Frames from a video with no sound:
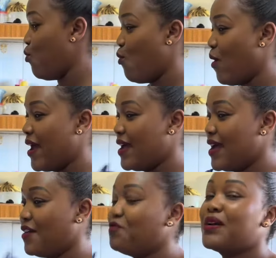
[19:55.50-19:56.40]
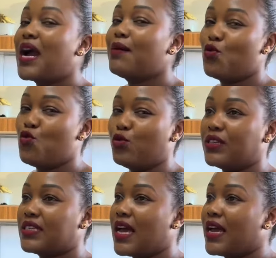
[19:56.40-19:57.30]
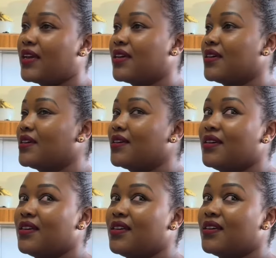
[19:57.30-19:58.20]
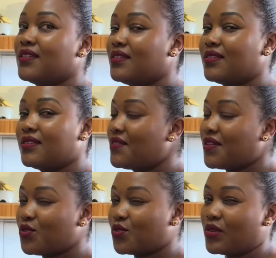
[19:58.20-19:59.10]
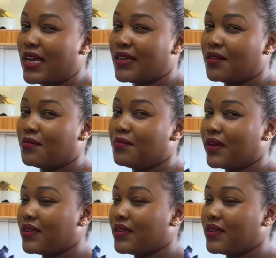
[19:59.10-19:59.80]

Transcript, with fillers: why. I've become hooked. I never used to like them, but